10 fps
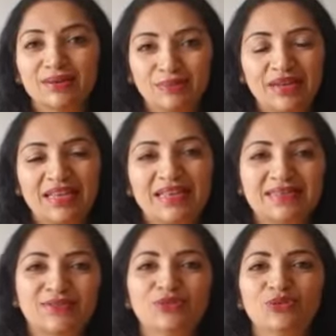
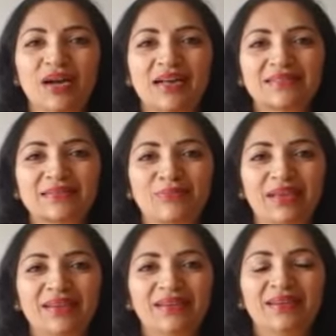please do ask
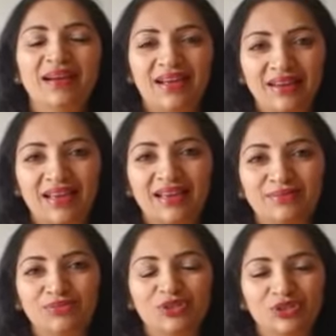me, and I
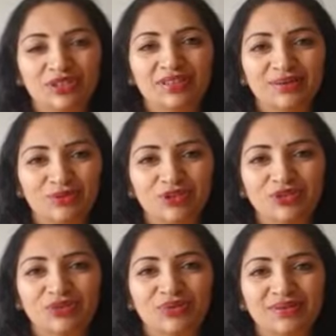am sure I'm going
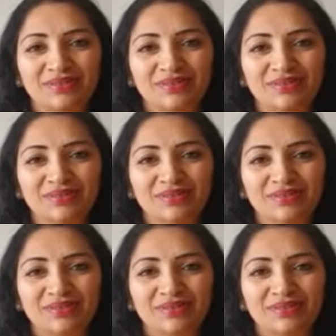to